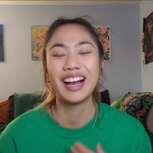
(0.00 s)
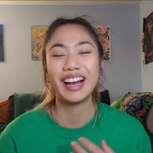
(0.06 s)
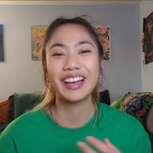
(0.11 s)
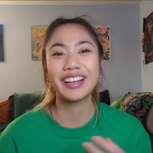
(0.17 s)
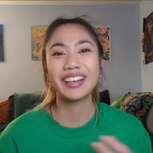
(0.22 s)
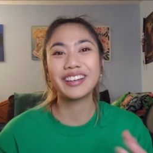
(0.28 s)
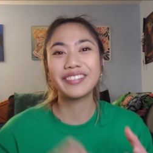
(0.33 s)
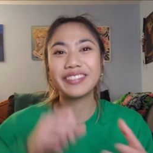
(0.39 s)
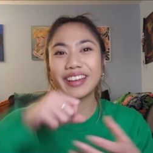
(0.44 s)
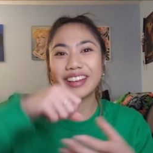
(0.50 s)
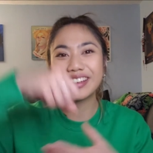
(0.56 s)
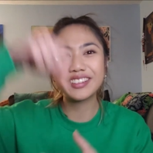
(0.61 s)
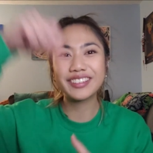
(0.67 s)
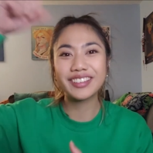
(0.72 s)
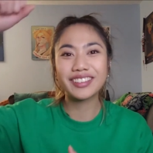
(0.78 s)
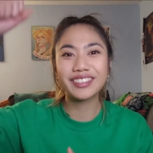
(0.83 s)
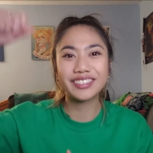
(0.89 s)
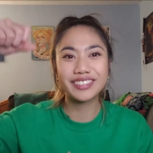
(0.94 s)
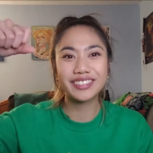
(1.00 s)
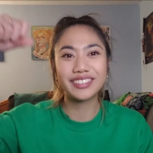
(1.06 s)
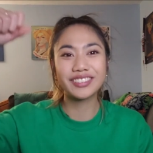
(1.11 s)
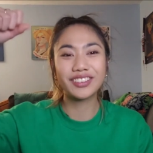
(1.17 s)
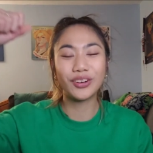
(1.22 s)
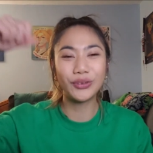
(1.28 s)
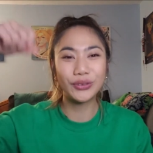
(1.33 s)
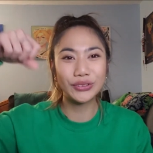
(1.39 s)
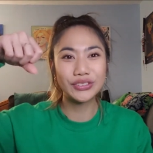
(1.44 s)
I end up getting the little
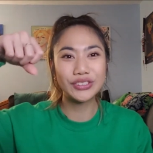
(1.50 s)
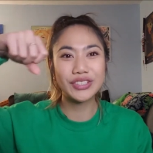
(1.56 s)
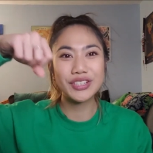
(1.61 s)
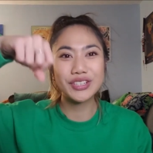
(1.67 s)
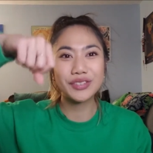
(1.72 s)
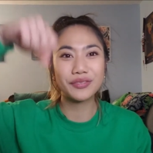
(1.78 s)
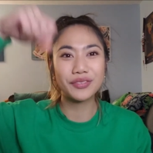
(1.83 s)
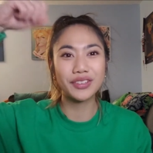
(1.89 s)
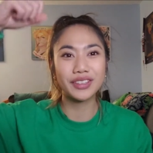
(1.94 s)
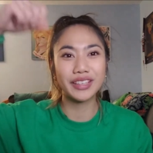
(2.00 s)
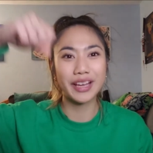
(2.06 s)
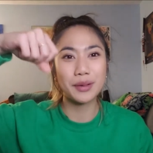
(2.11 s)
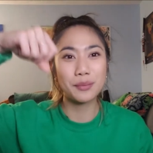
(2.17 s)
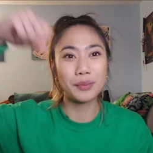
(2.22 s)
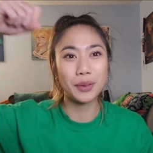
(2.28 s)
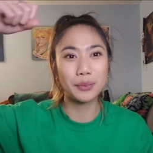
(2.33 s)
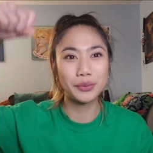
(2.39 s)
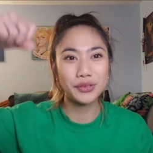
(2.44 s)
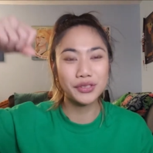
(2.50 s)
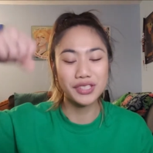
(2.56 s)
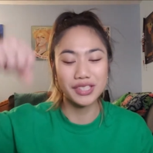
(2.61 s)
holders for like bubble